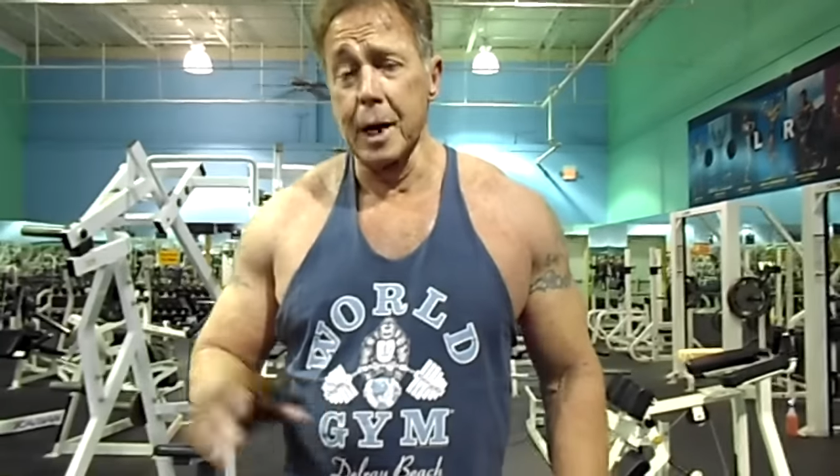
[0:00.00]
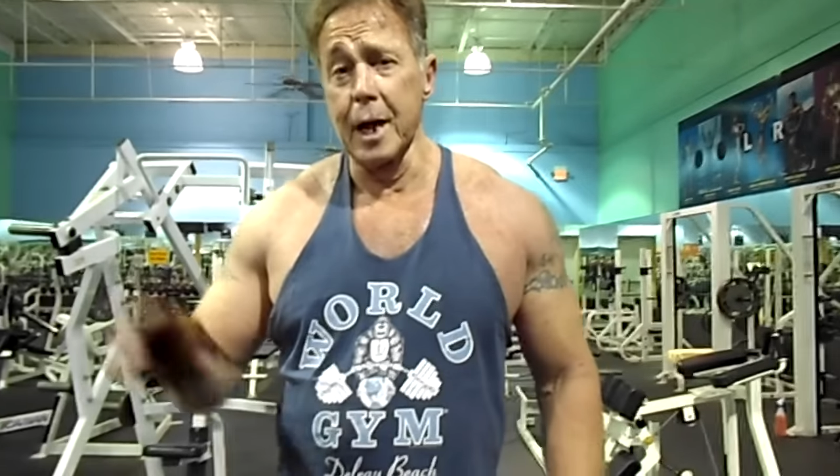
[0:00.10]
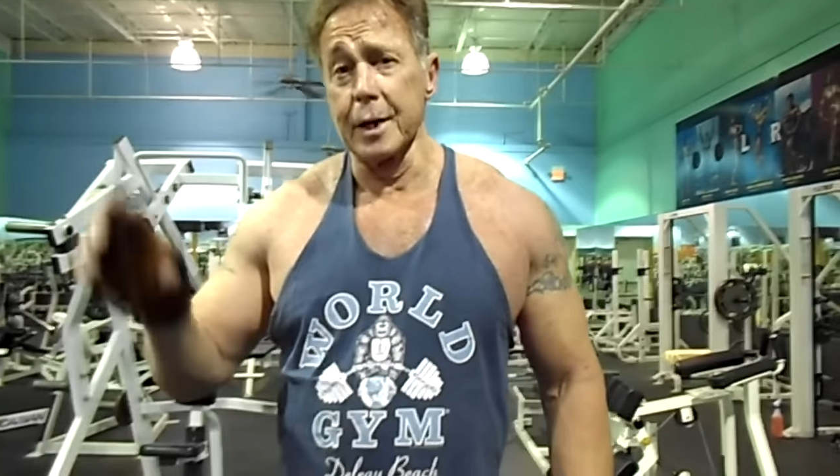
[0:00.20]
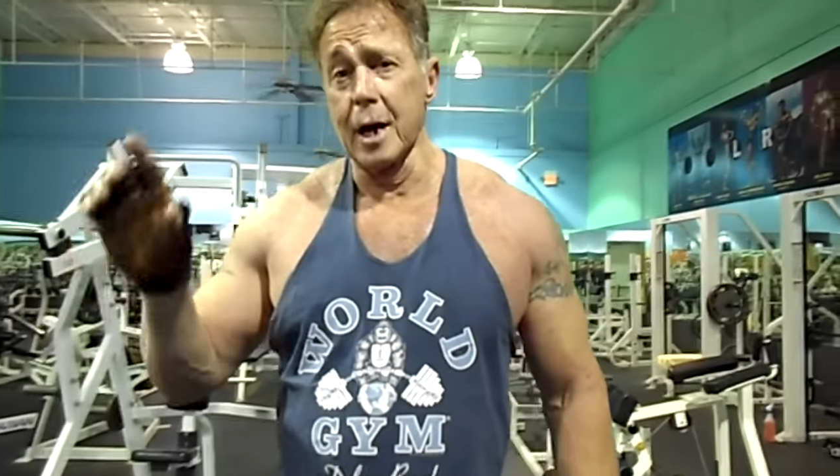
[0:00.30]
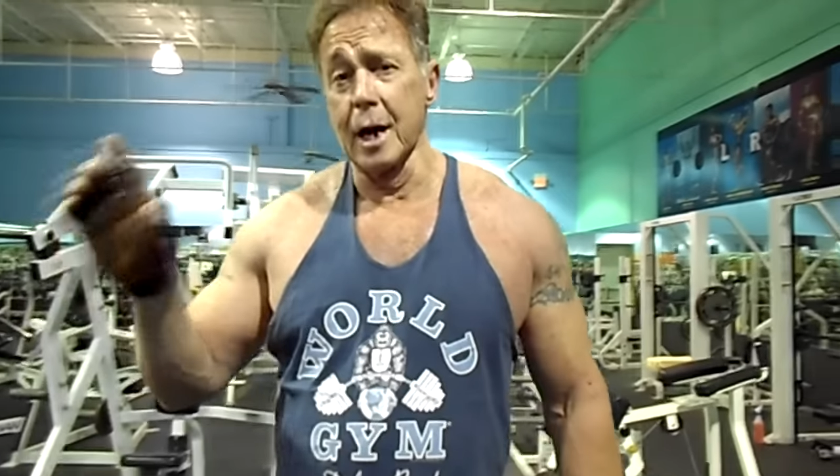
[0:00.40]
but
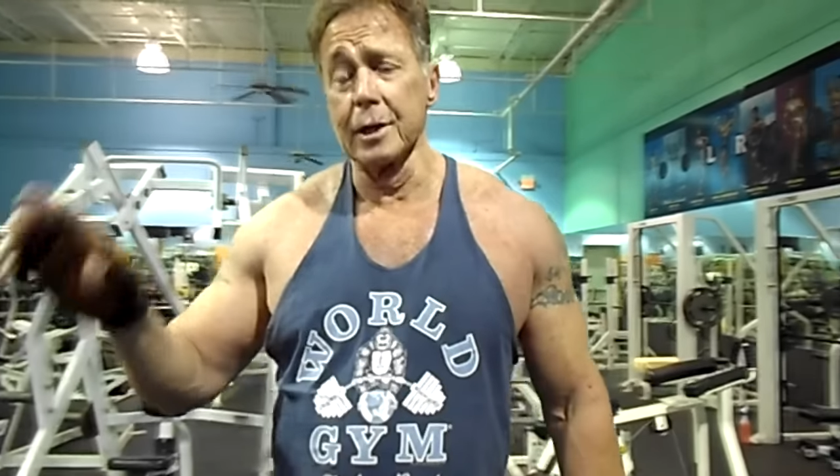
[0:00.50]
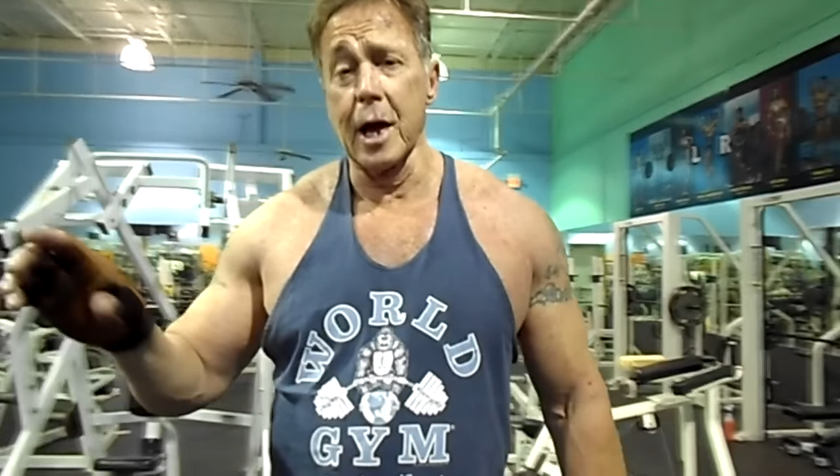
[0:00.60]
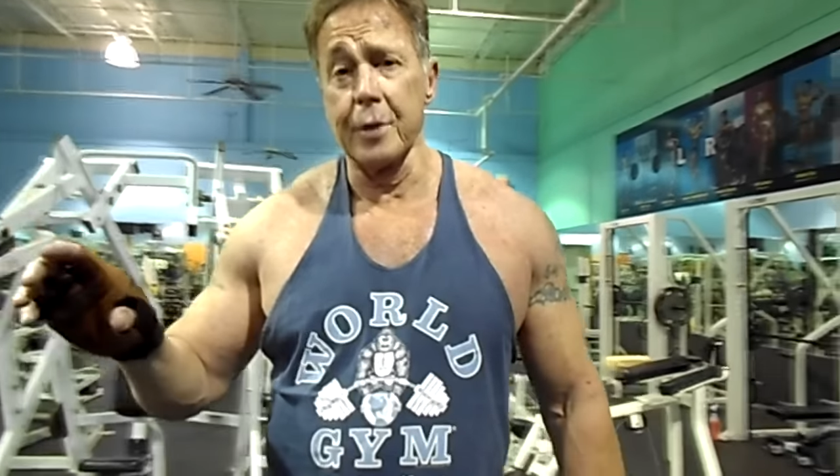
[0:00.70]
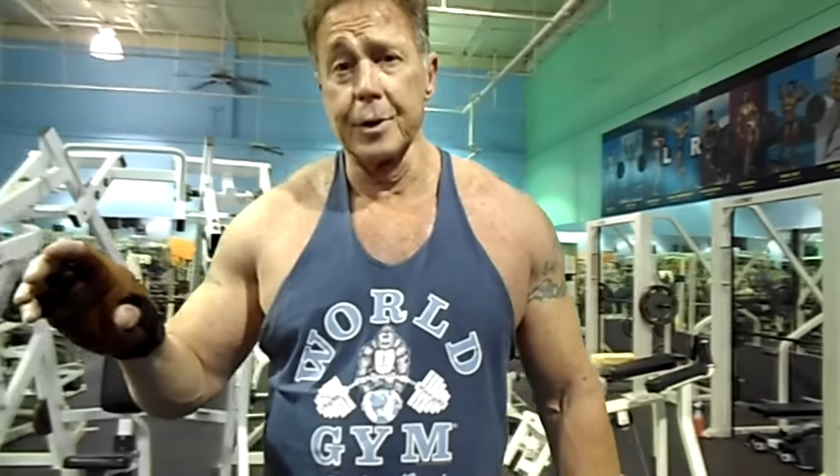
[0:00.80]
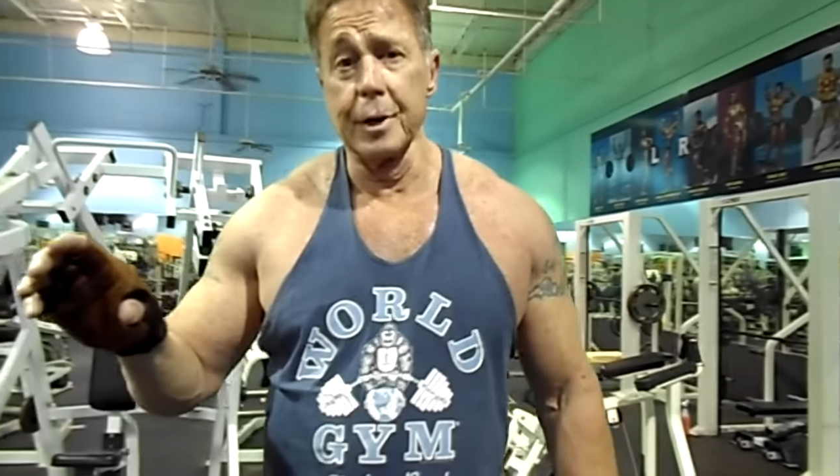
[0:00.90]
I had a high
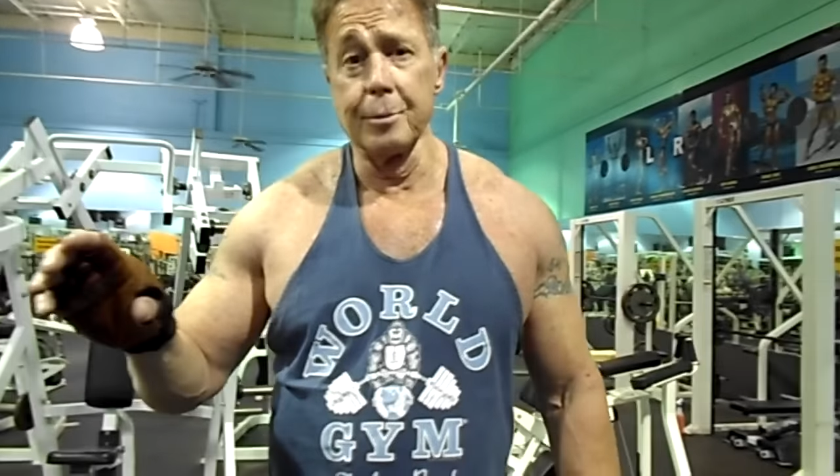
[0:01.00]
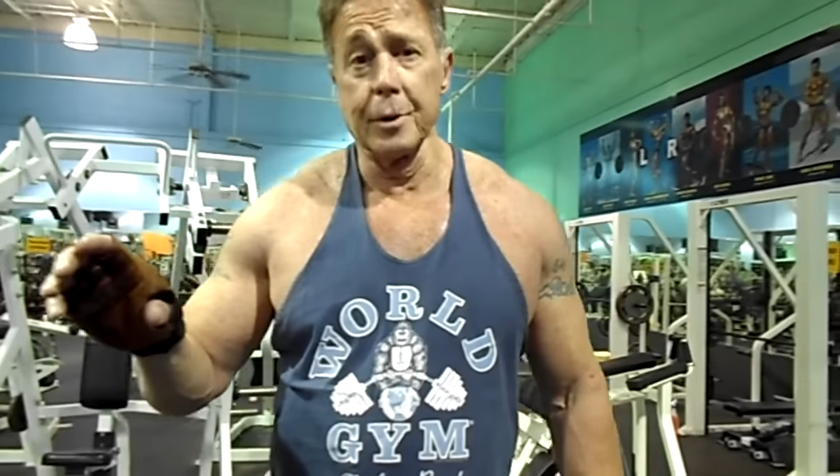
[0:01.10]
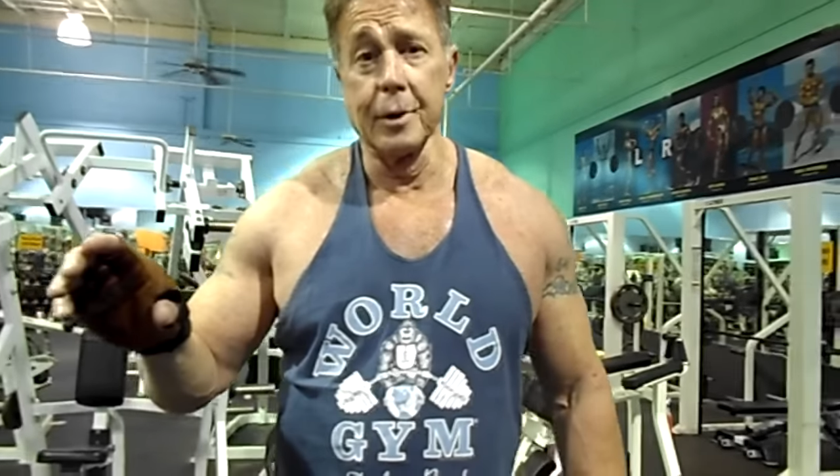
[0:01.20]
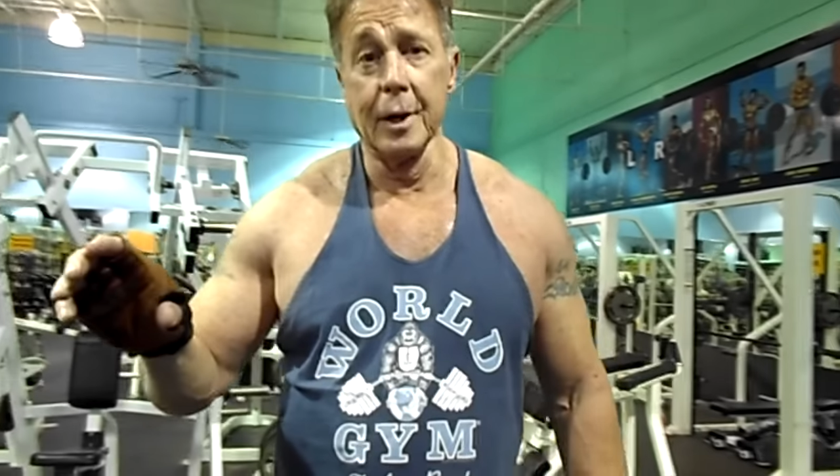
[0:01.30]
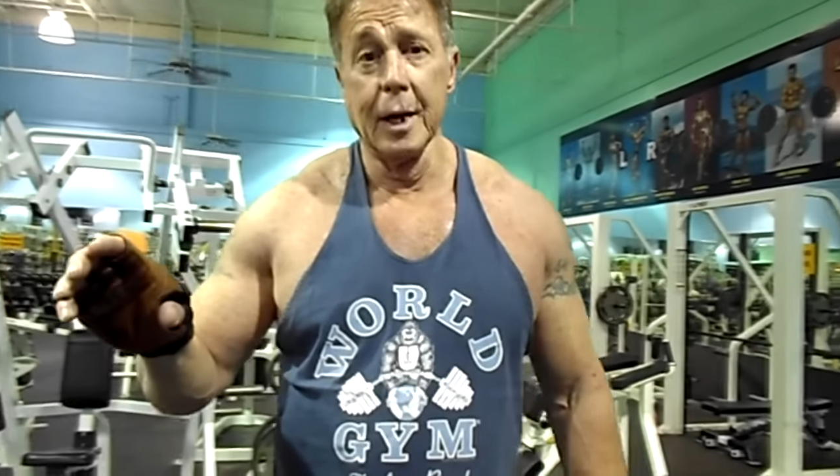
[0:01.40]
lottery number,